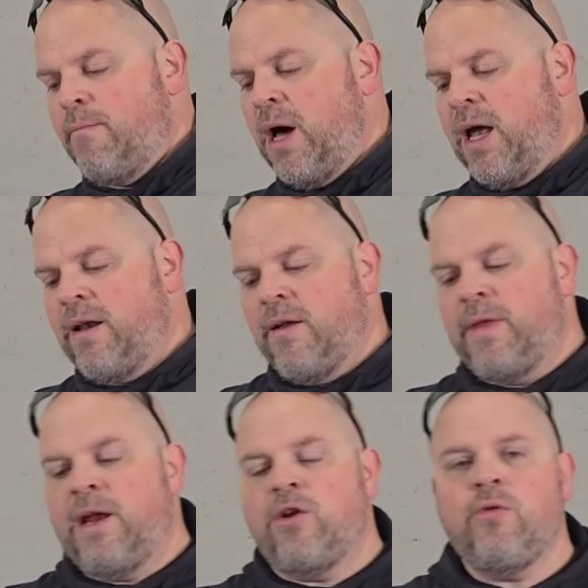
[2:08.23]
but
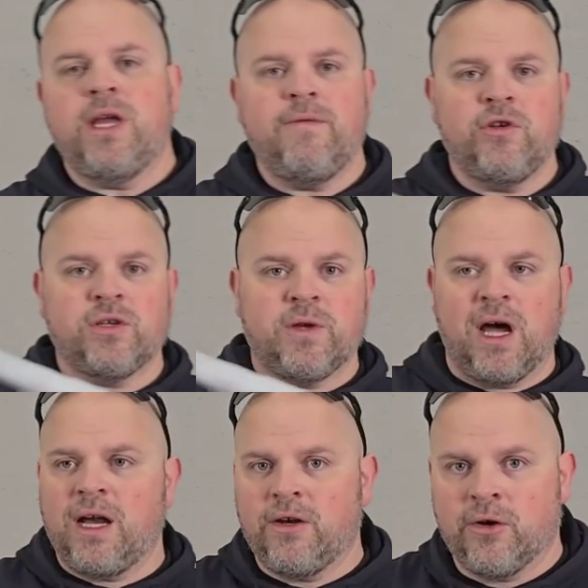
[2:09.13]
they do give you some
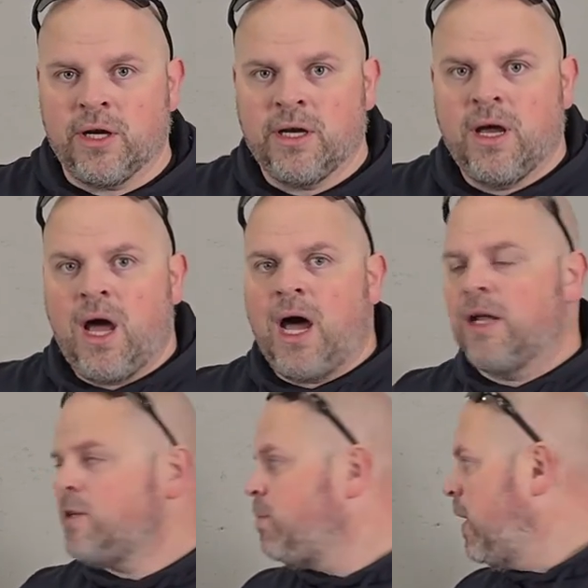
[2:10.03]
conduit uh, to